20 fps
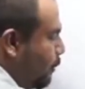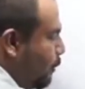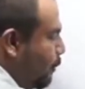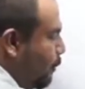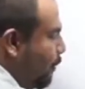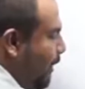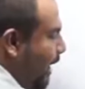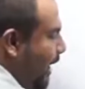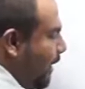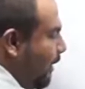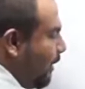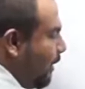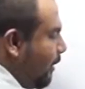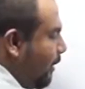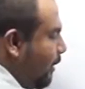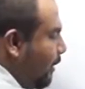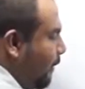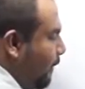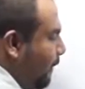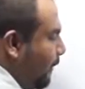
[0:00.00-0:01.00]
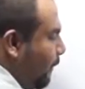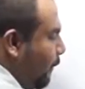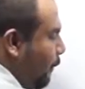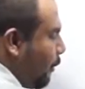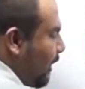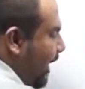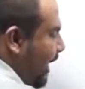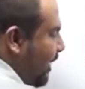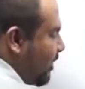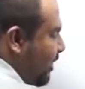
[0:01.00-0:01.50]
2 and
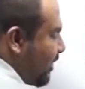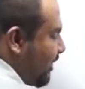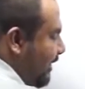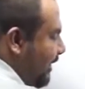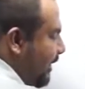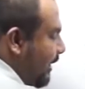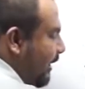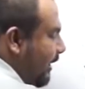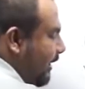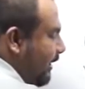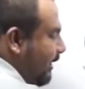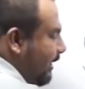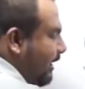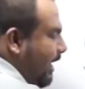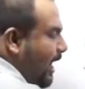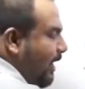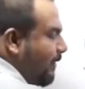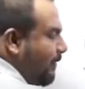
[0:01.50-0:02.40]
4 dashes, that I